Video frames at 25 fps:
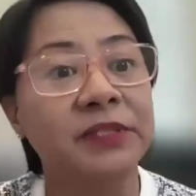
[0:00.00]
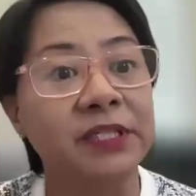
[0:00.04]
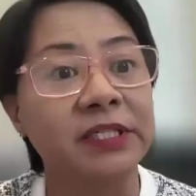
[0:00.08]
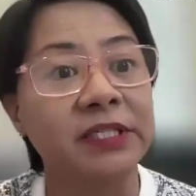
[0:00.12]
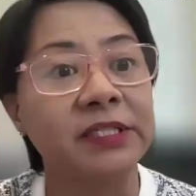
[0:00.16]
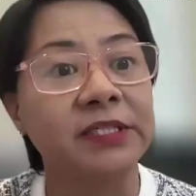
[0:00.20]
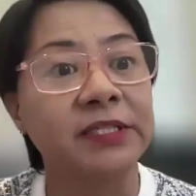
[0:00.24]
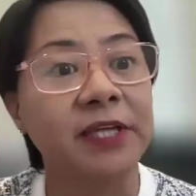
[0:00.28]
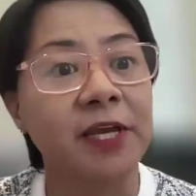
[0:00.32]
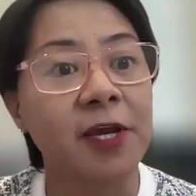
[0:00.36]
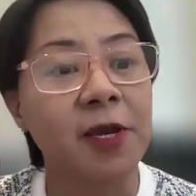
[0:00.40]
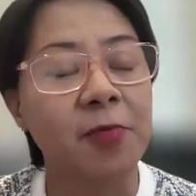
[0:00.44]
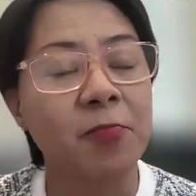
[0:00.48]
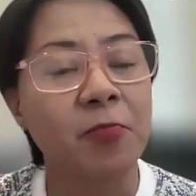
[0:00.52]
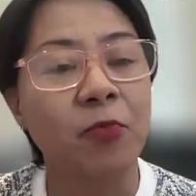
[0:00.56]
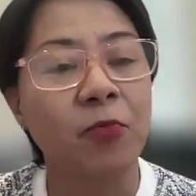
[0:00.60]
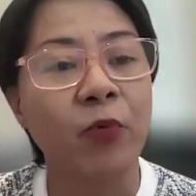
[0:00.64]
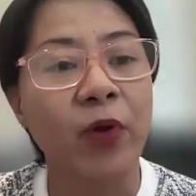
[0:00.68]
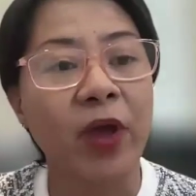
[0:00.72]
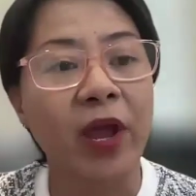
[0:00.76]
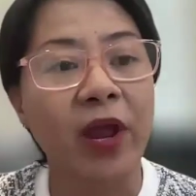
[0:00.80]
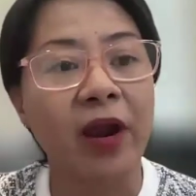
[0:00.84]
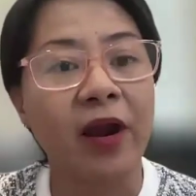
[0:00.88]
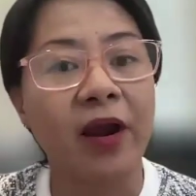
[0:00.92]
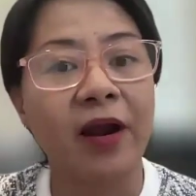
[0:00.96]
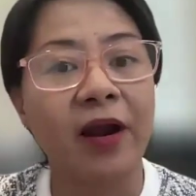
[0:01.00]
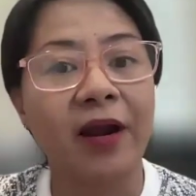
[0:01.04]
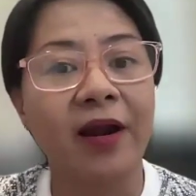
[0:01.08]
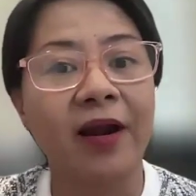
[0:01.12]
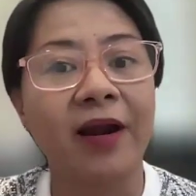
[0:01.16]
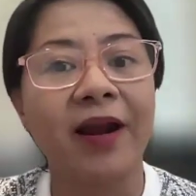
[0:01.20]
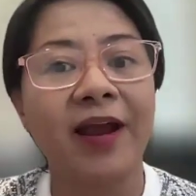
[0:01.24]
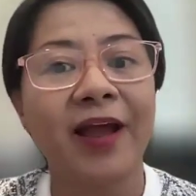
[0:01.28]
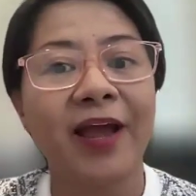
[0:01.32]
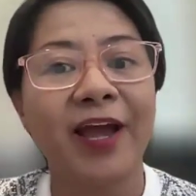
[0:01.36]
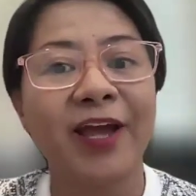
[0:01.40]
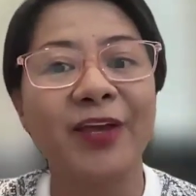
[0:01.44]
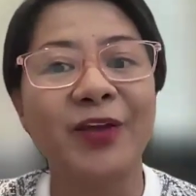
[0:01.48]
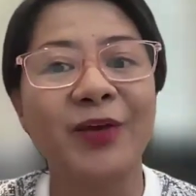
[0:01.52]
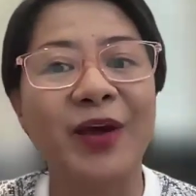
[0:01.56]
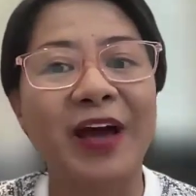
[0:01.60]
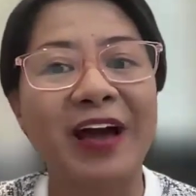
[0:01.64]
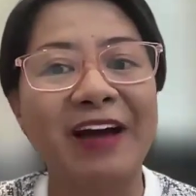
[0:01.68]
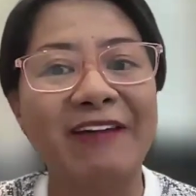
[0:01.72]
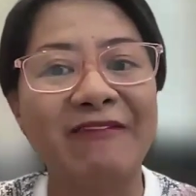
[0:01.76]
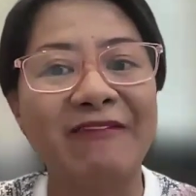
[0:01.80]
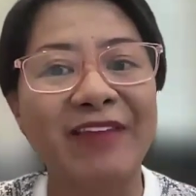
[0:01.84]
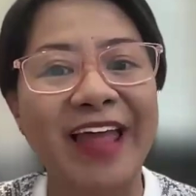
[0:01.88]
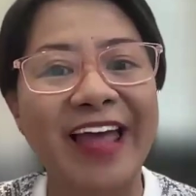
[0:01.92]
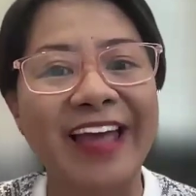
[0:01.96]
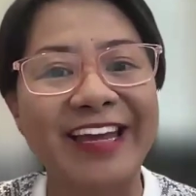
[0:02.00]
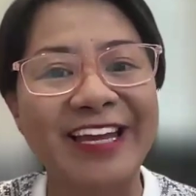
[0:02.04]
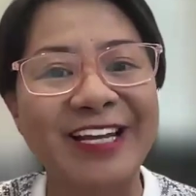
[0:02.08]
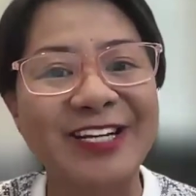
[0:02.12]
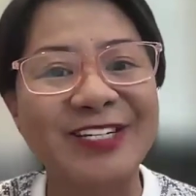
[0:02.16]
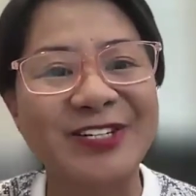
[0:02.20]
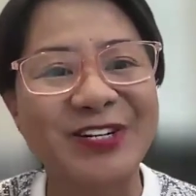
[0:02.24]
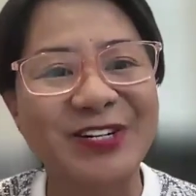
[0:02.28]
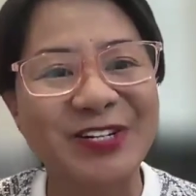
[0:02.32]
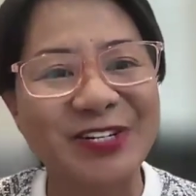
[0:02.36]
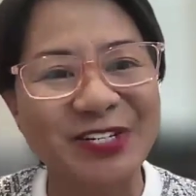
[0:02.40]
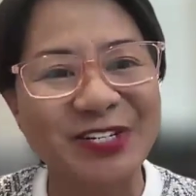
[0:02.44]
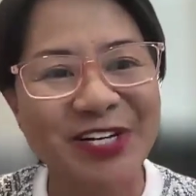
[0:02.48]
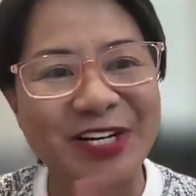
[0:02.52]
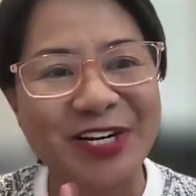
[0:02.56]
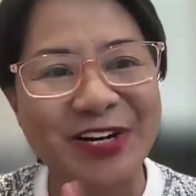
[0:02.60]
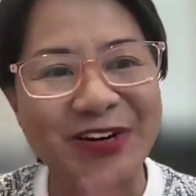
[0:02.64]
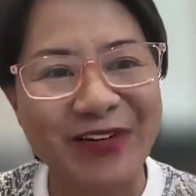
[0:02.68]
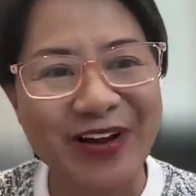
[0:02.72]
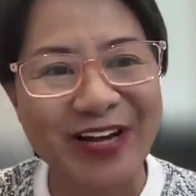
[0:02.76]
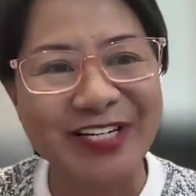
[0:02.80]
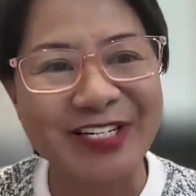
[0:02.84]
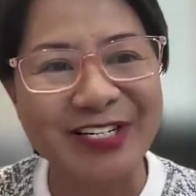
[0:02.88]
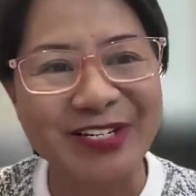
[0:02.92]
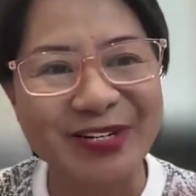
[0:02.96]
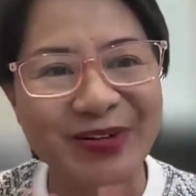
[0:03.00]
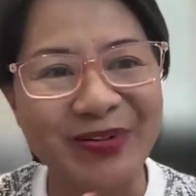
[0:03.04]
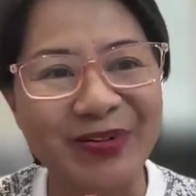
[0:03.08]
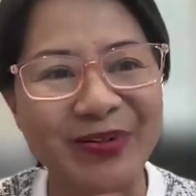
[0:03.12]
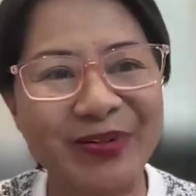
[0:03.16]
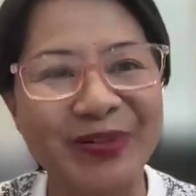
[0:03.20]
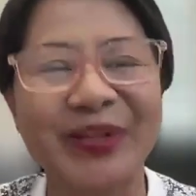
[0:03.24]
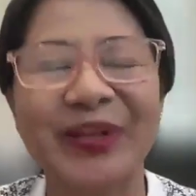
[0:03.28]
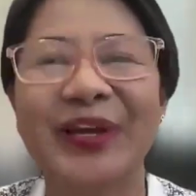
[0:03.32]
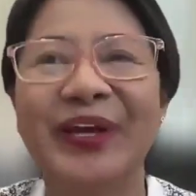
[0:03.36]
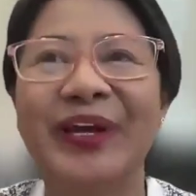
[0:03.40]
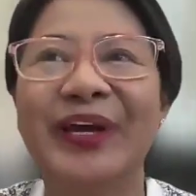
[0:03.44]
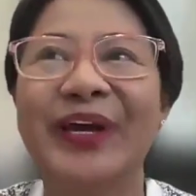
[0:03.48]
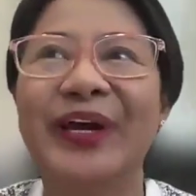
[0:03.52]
up system where you have like intergenerational